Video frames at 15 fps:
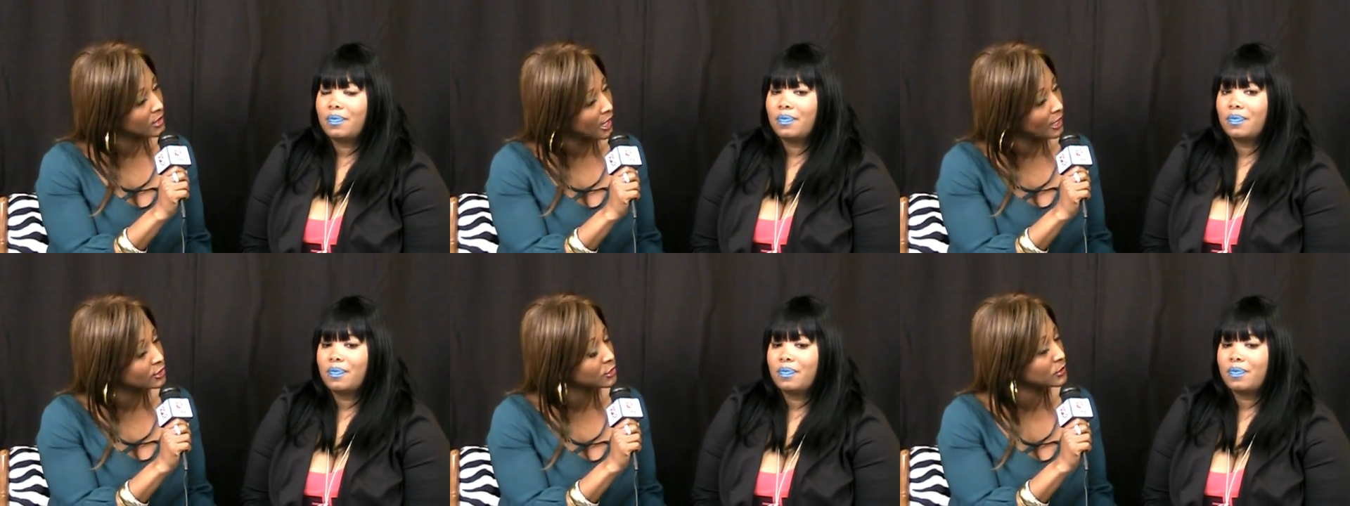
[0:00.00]

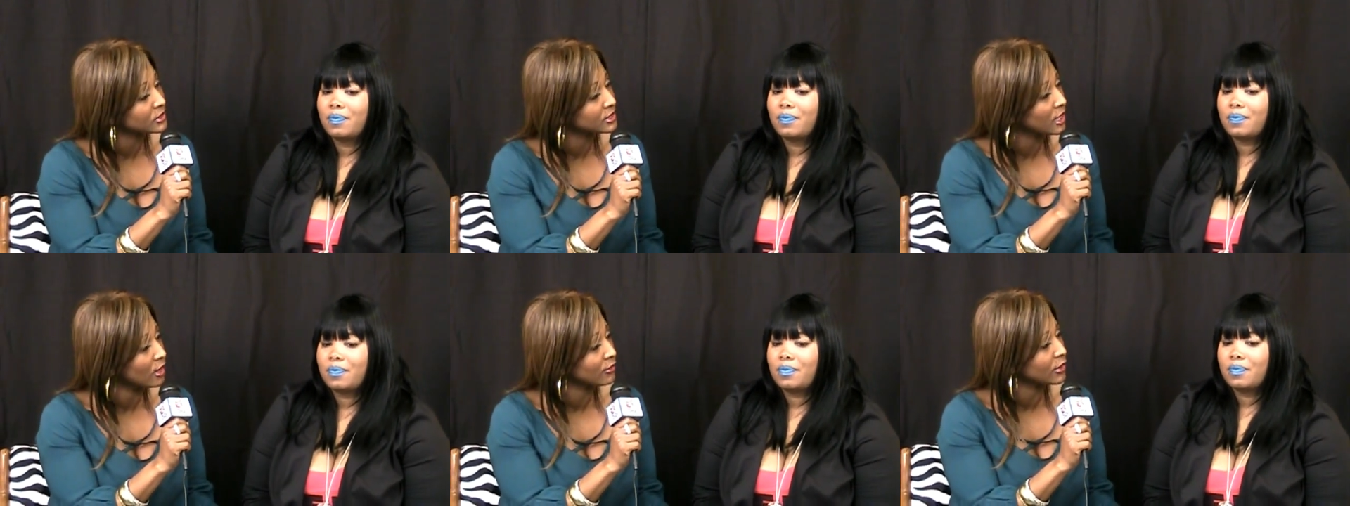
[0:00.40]
Speaker 1: as
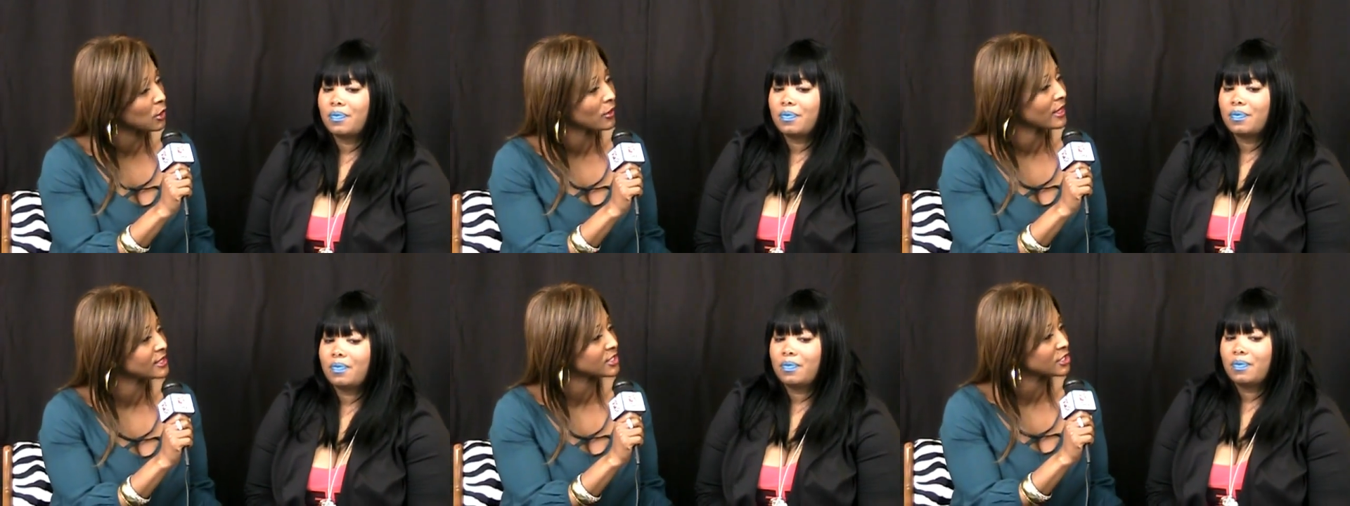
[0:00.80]
yourself, you know,
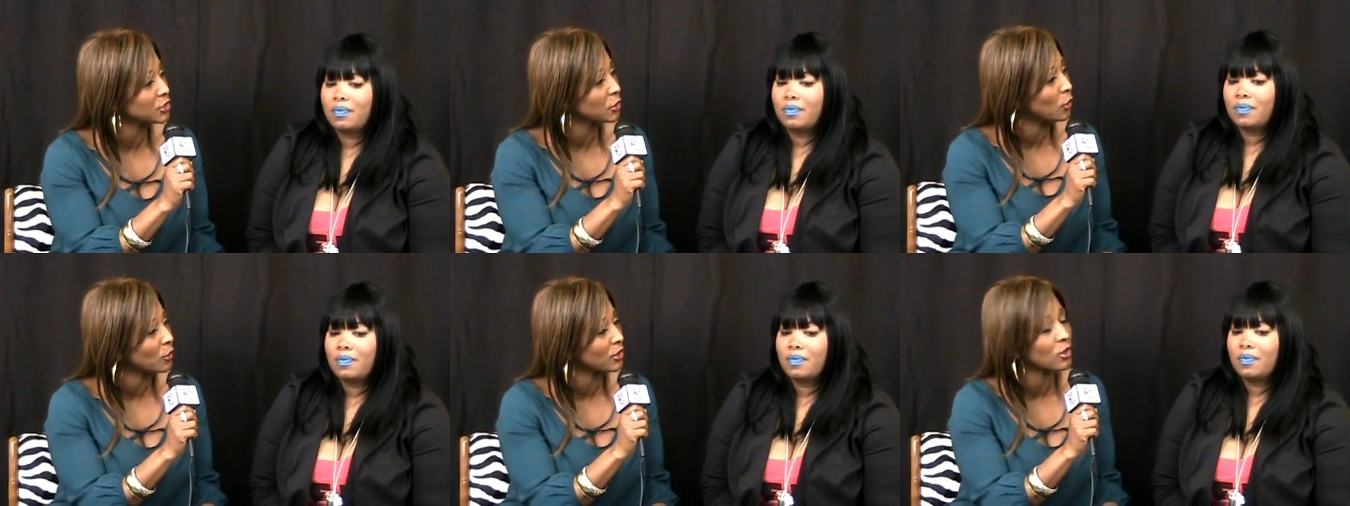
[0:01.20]
that
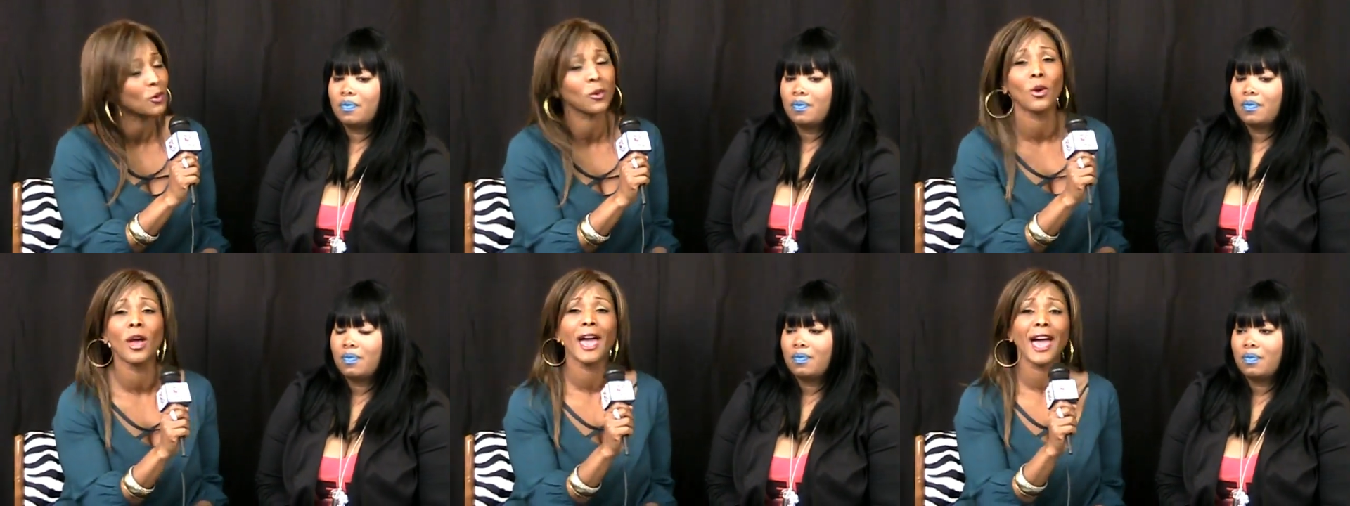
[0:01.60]
still, you
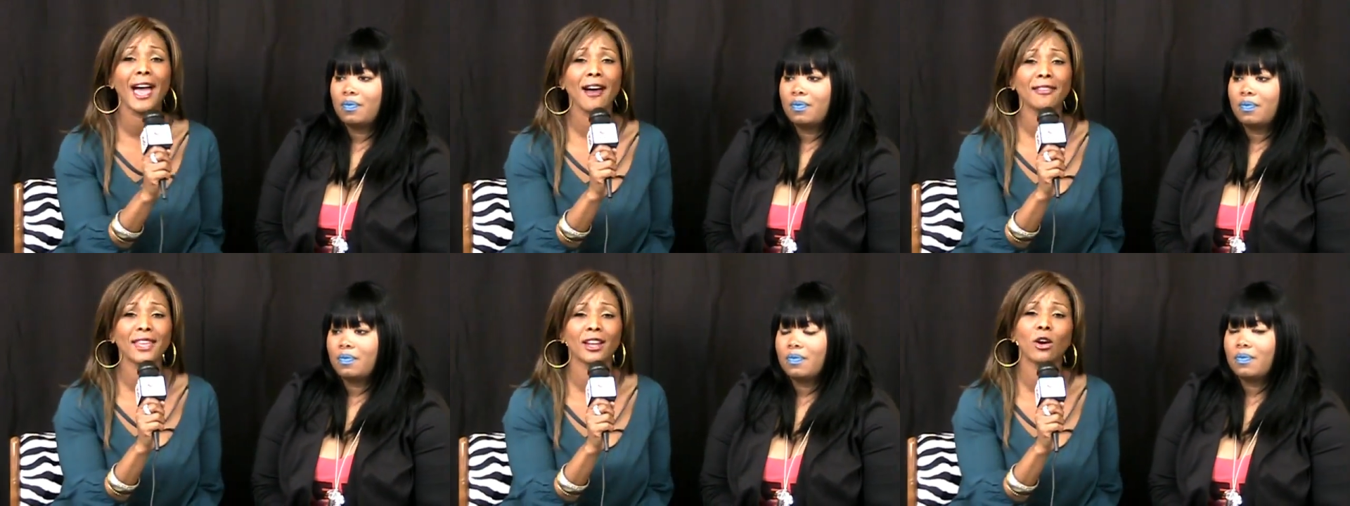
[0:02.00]
know,
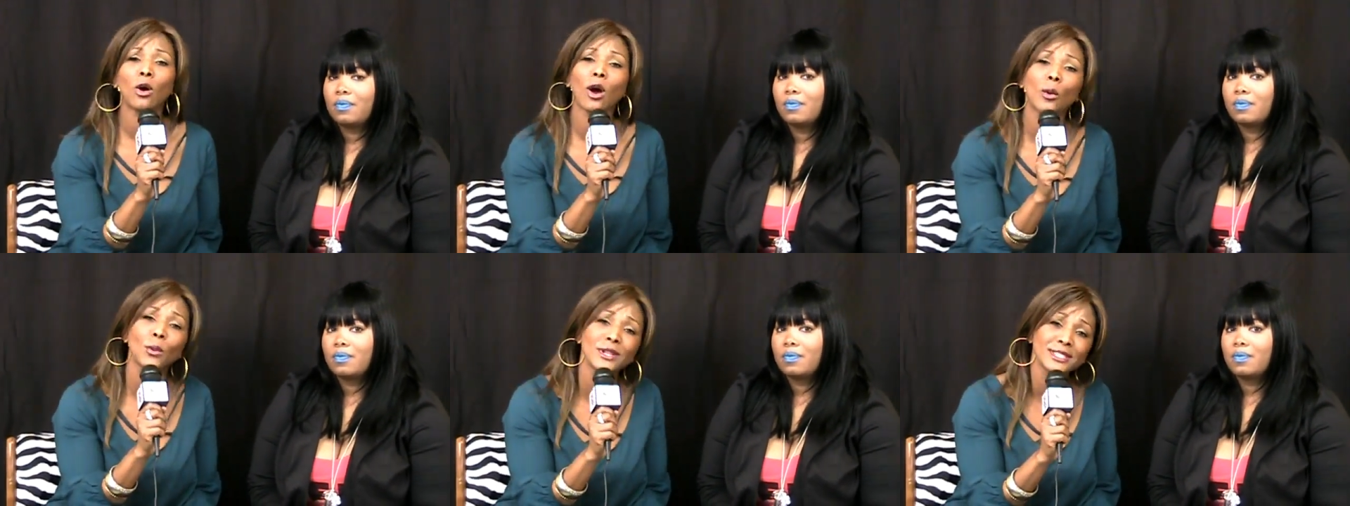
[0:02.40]
have that, oh,
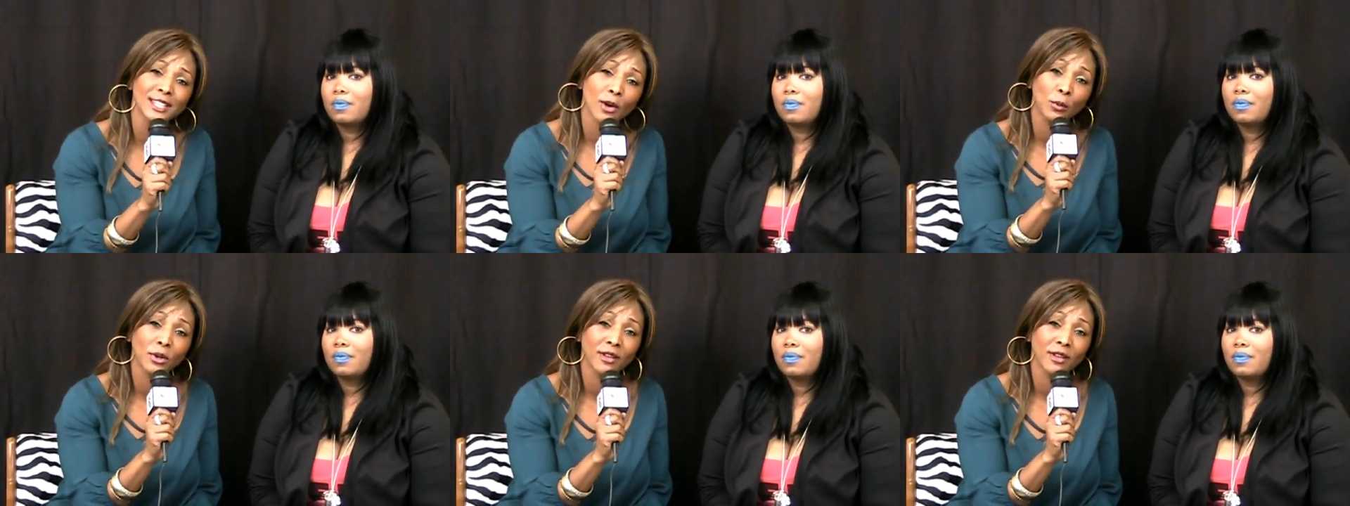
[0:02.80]
I wish I would